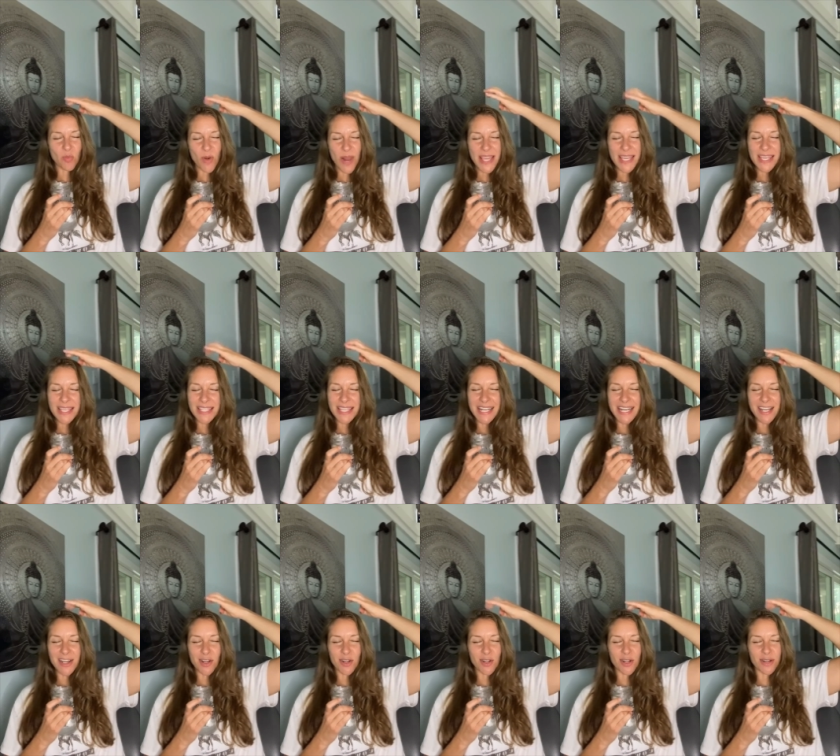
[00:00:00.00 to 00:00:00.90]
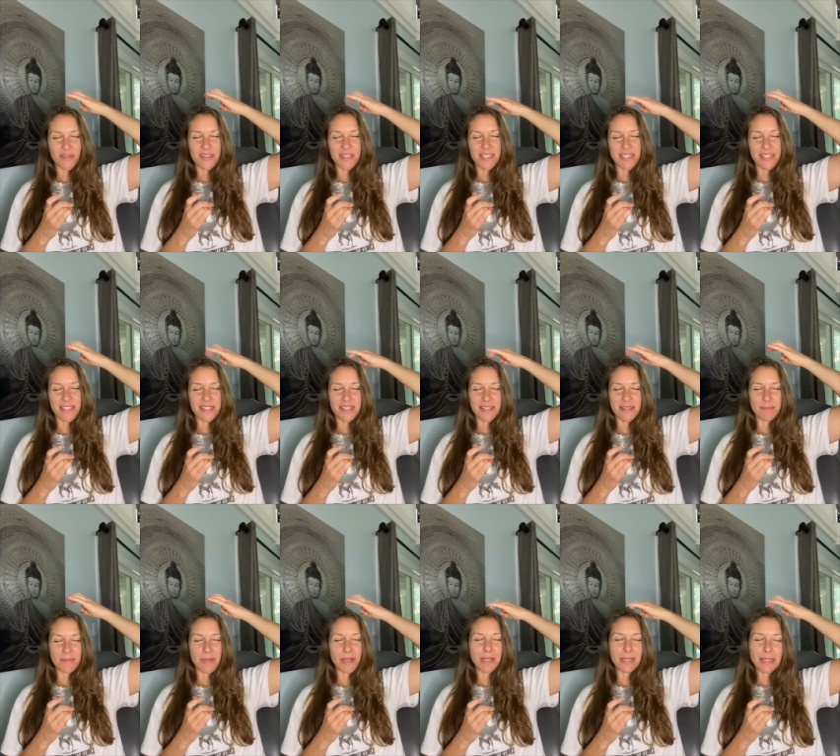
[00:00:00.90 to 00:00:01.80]
regulating our nervous
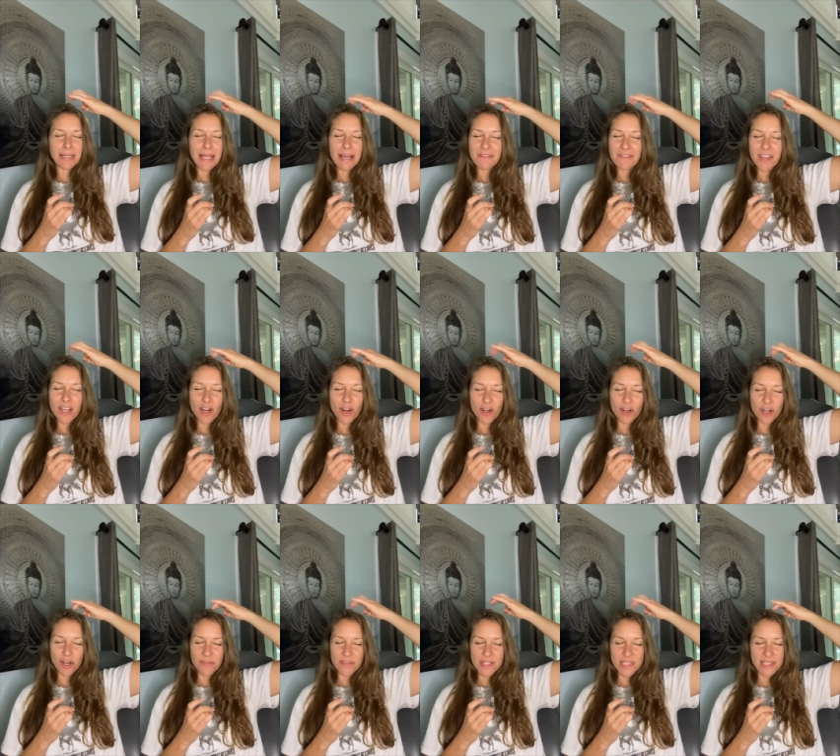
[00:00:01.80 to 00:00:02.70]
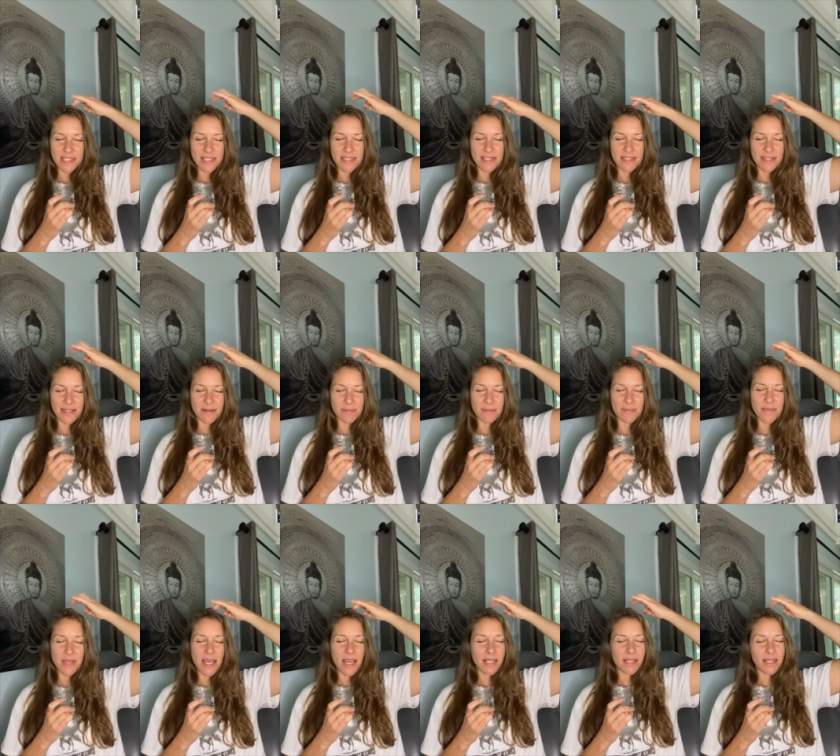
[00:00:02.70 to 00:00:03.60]
system, loving our nervous
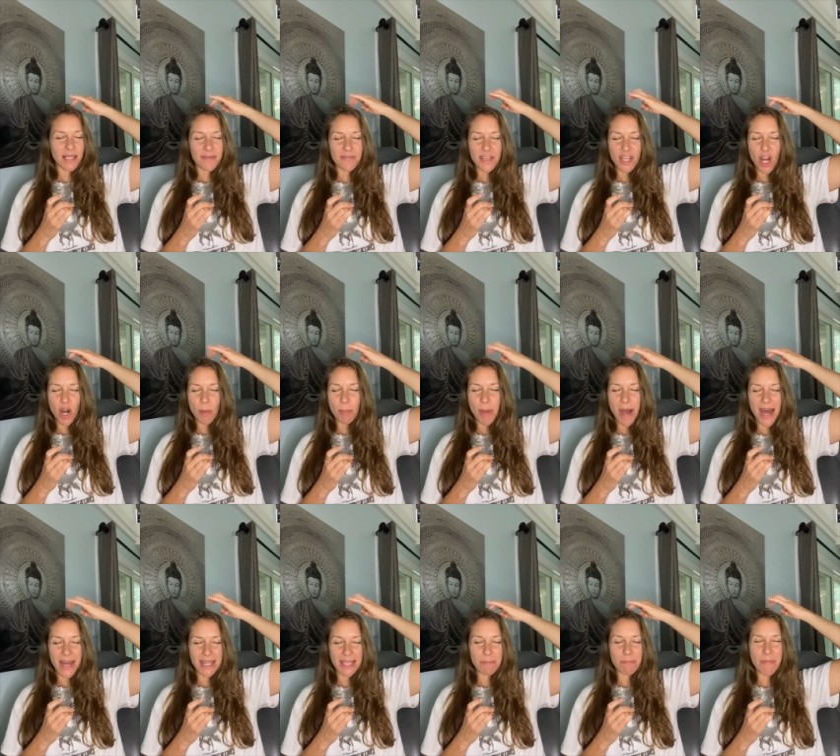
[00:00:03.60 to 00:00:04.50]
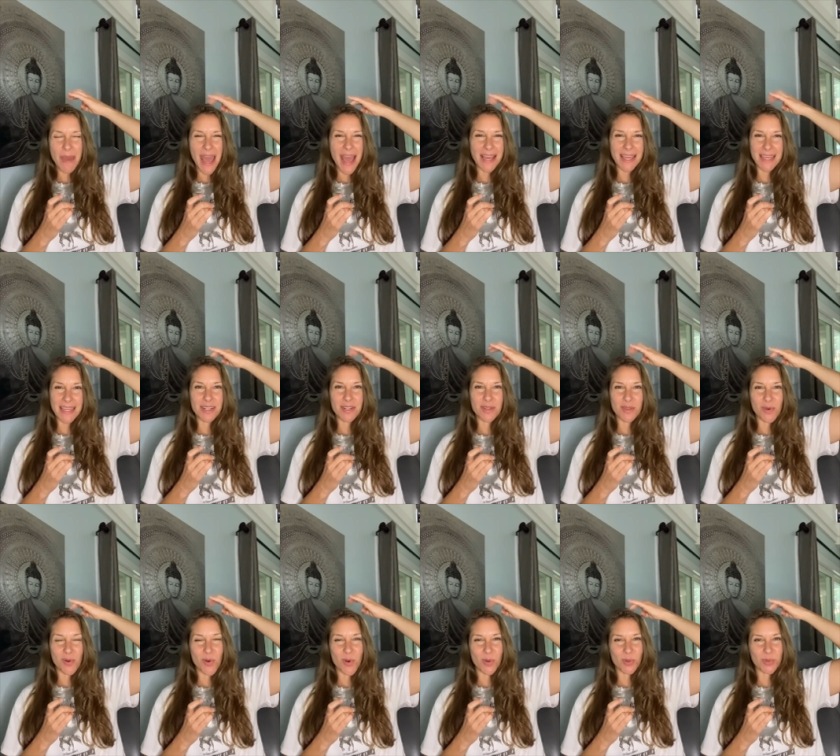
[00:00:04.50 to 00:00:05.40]
system, loving our body back into
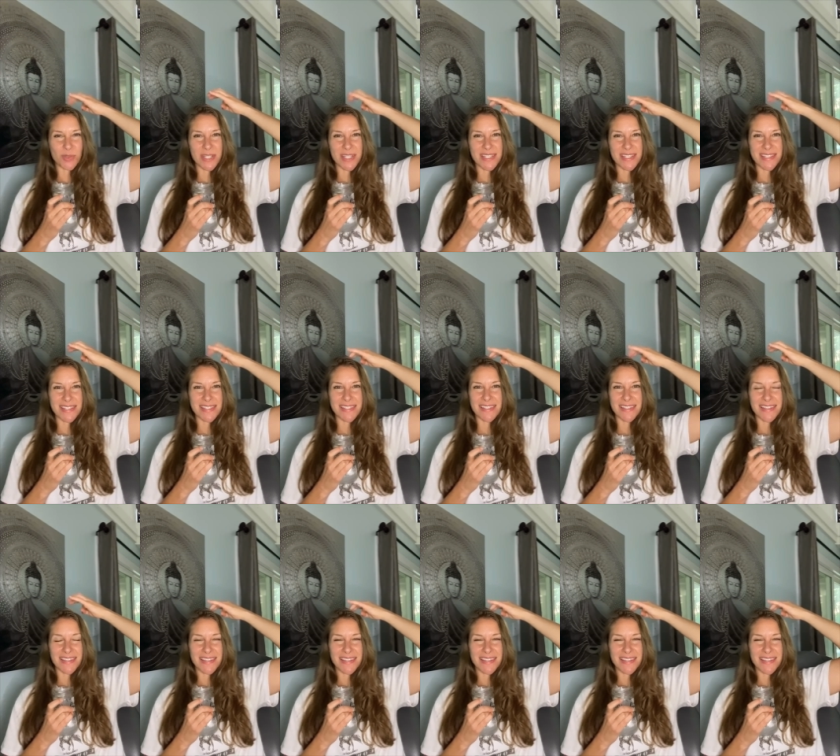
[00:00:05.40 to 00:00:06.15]
the wholeness,